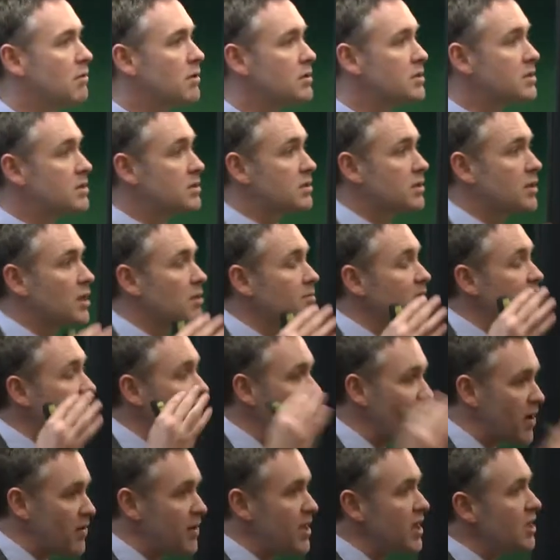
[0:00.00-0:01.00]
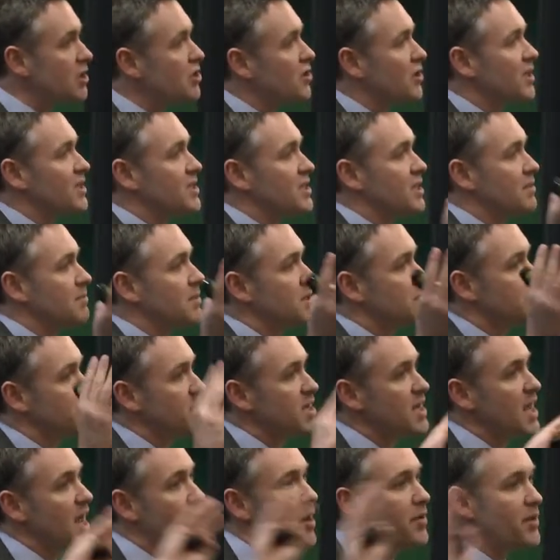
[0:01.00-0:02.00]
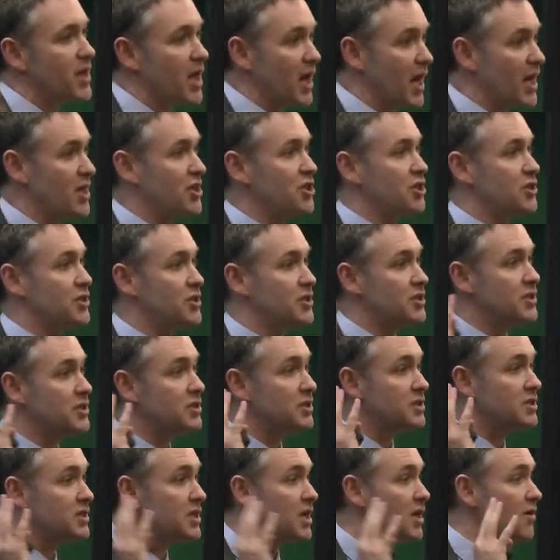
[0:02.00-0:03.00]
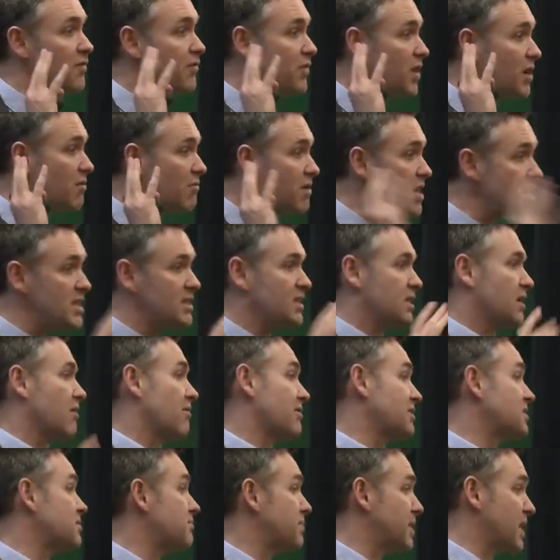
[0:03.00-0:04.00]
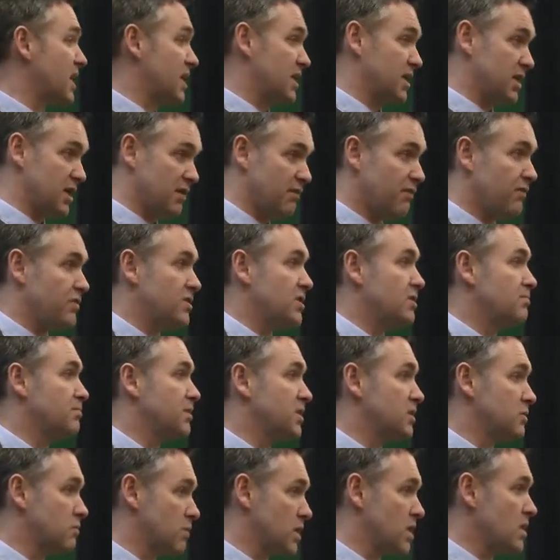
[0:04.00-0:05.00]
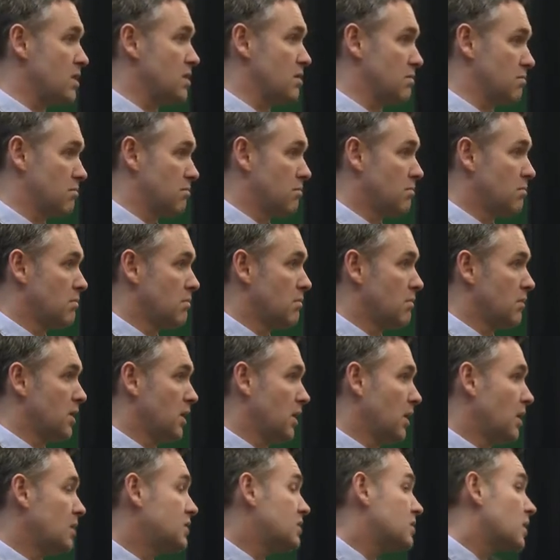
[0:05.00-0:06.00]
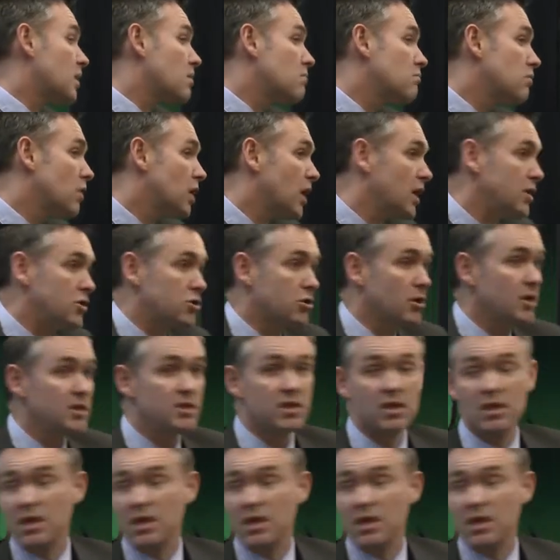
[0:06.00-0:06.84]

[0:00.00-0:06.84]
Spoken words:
what's going to be very interesting between now and the elections is to see if there is going to be any difference. And so what I tried to